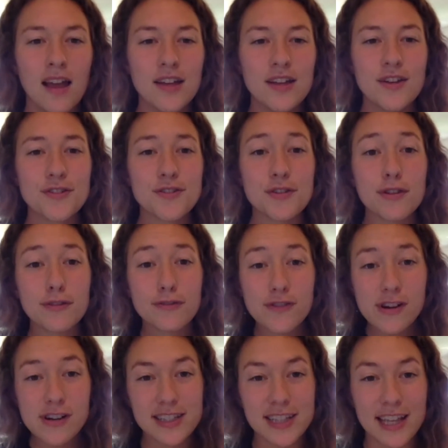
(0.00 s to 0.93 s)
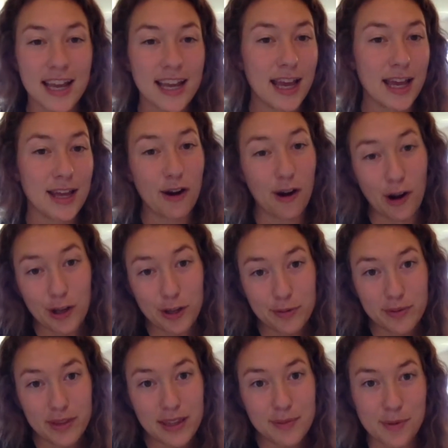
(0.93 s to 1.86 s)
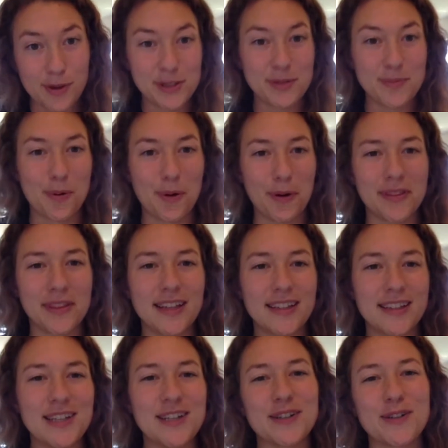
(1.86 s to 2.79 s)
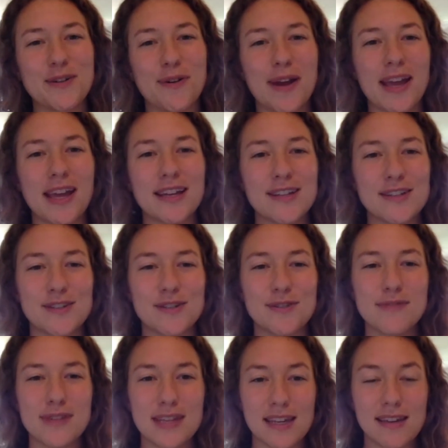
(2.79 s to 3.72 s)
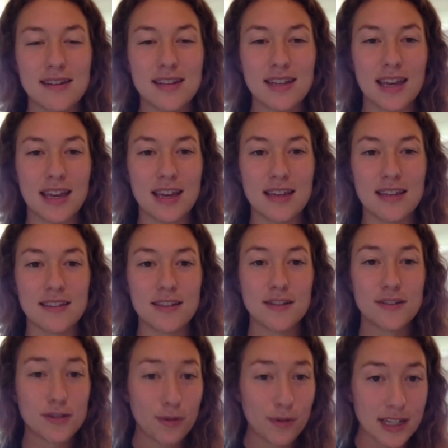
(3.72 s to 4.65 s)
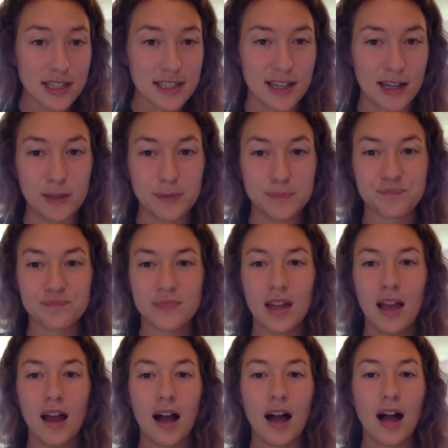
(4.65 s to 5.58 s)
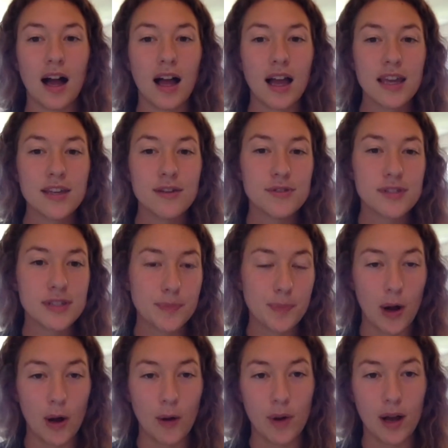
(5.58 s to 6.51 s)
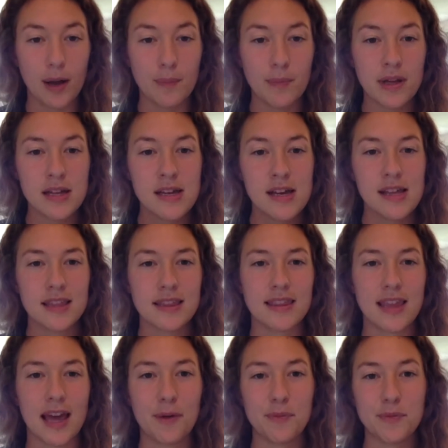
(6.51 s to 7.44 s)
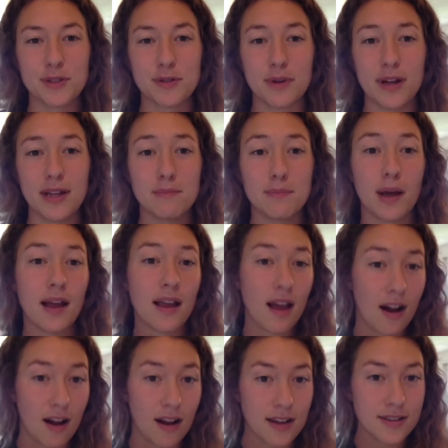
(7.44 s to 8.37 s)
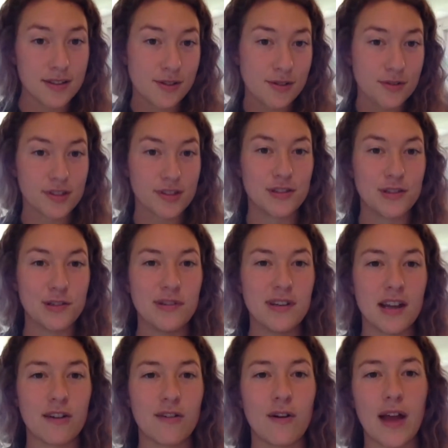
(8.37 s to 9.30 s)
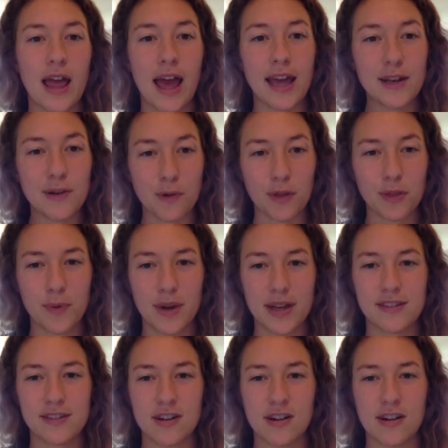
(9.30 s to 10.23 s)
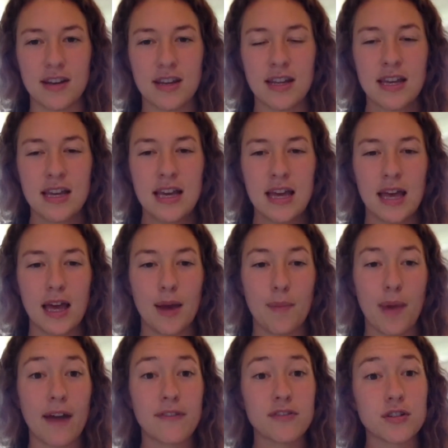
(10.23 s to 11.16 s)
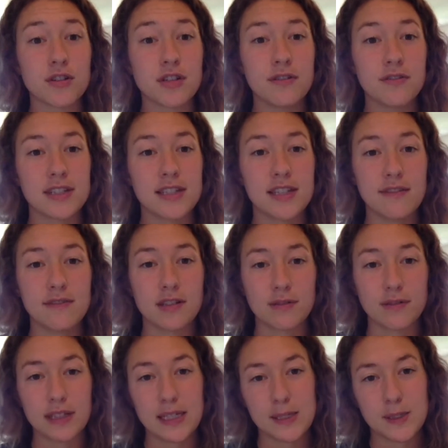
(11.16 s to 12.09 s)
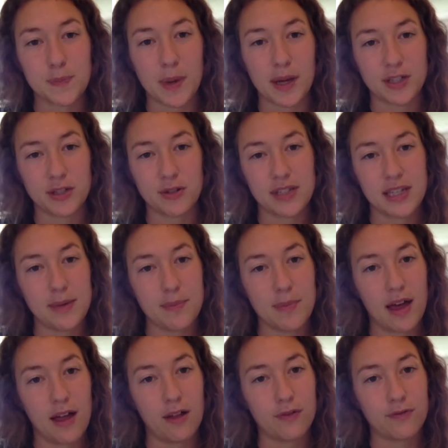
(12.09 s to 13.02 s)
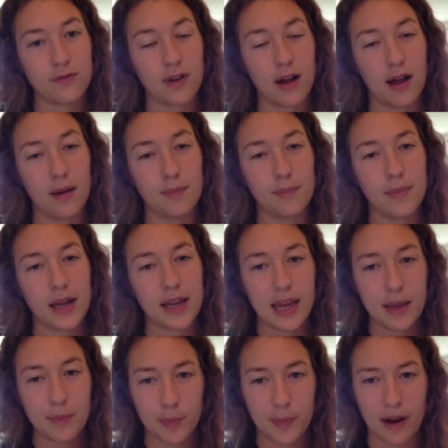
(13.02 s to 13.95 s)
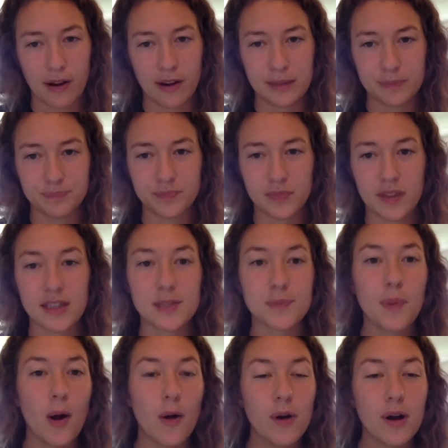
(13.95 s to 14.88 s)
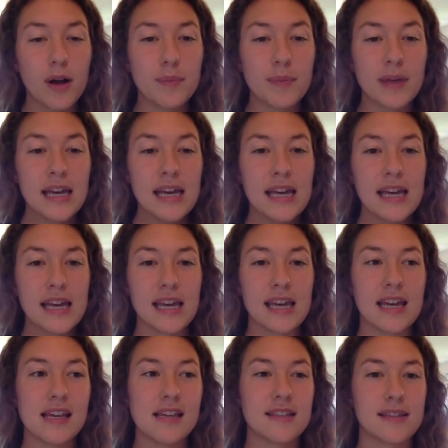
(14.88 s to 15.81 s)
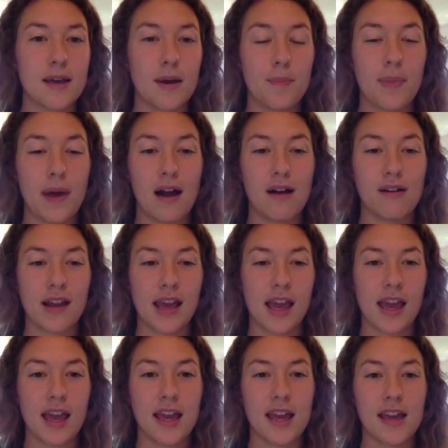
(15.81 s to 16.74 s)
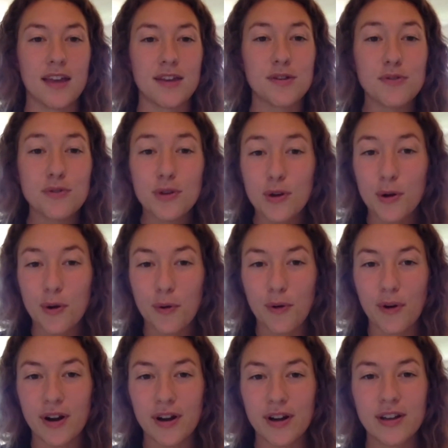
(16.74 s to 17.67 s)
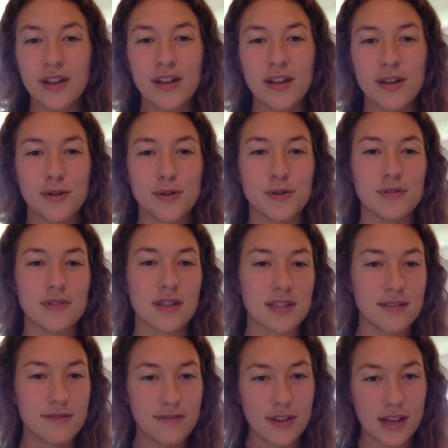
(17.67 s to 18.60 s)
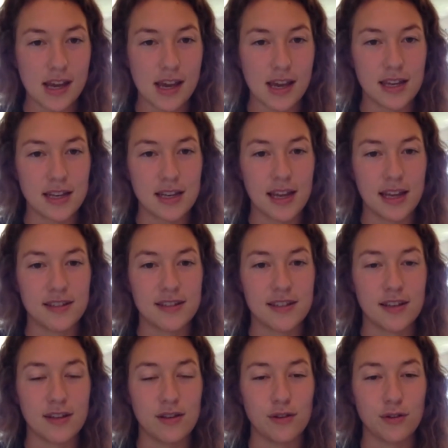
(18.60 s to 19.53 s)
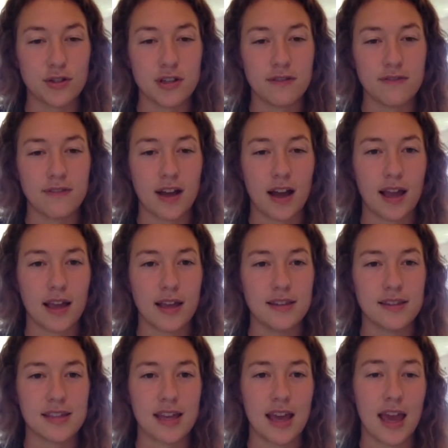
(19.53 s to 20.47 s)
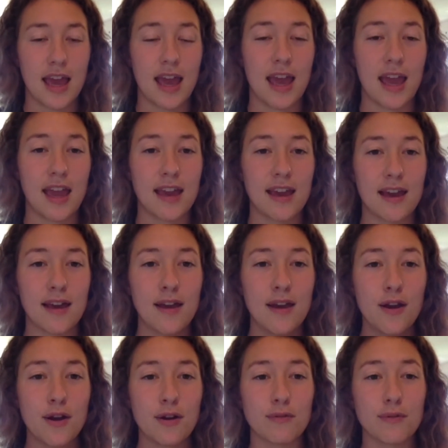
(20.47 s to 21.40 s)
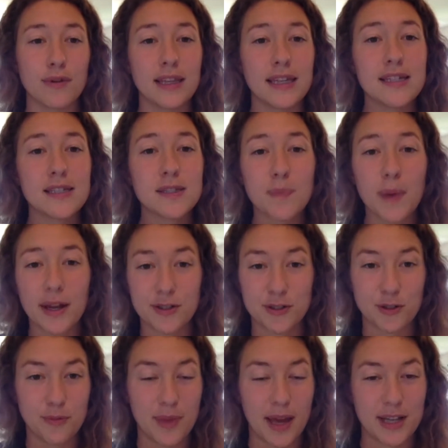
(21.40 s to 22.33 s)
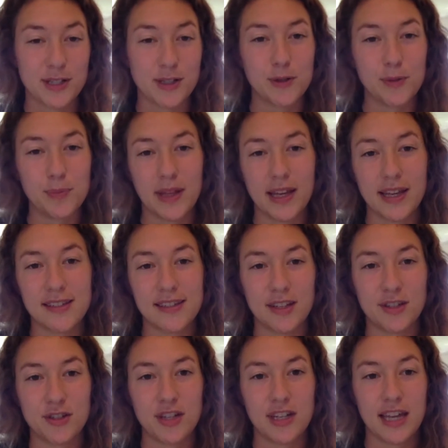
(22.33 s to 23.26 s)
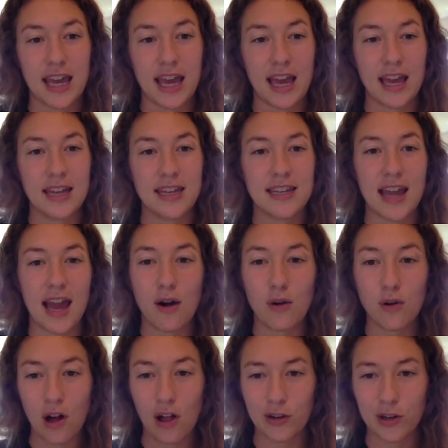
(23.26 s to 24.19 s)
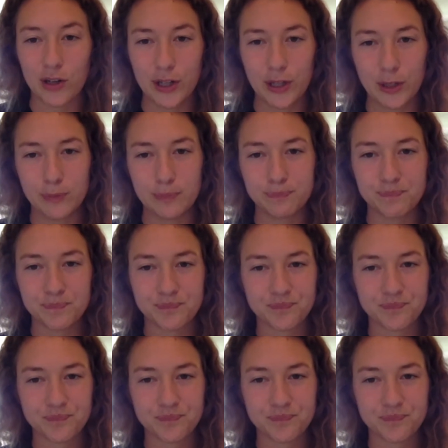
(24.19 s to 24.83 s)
So the first thing, and arguably the most important thing that you're going to need, is a story to tell. I used a poem that was written by Oz, who's a student at Northwestern, after she received a really special email from a camper parent. And this poem is about a unicorn who doesn't fit in until she finds a really special magical place that she can now call her home.